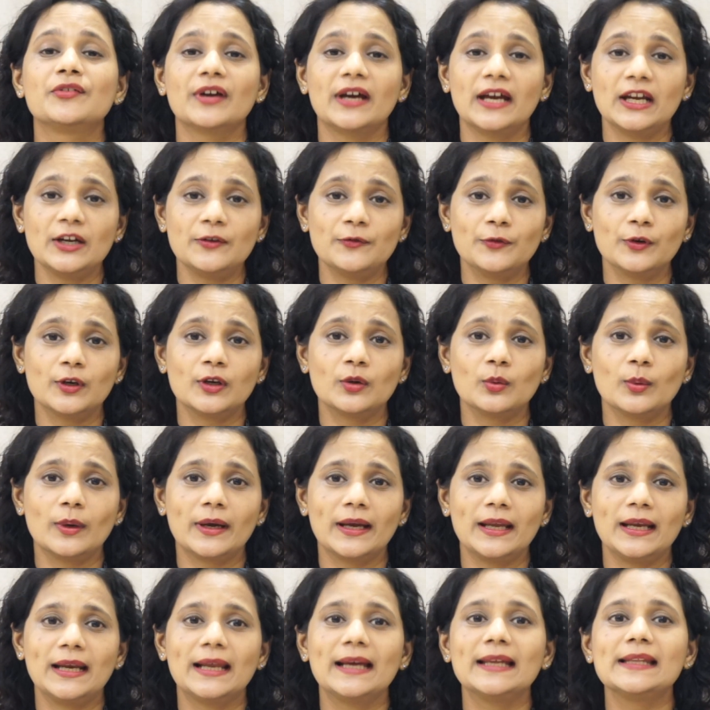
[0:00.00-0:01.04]
Try it for a
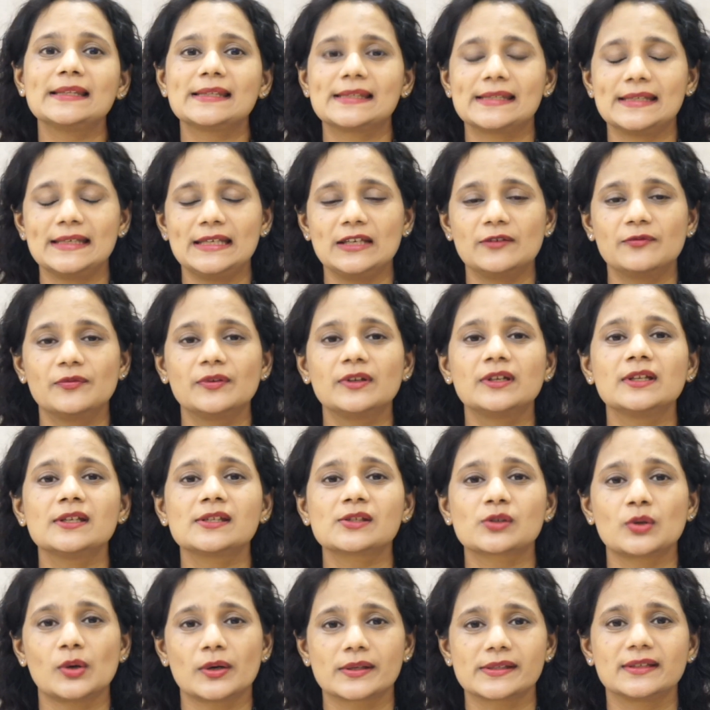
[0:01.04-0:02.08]
while and see if it
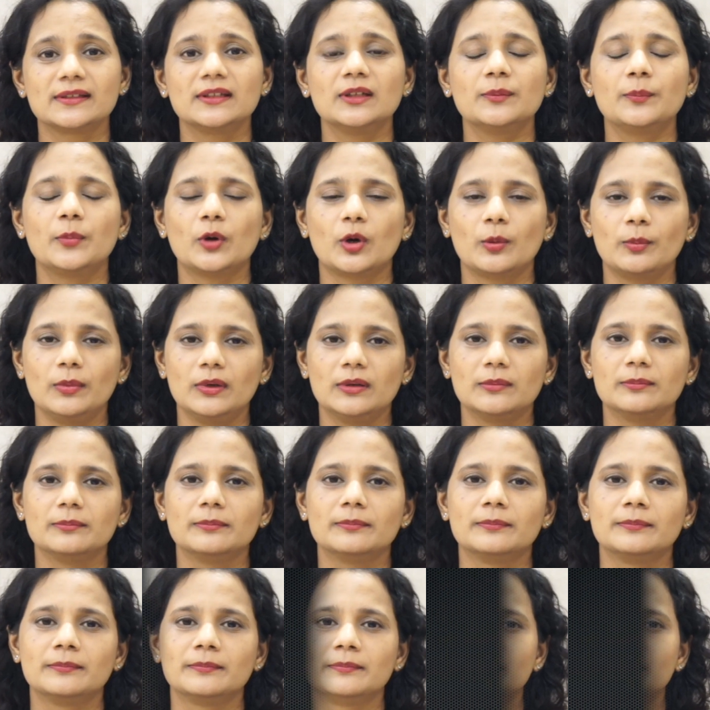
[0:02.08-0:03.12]
is causing the problem.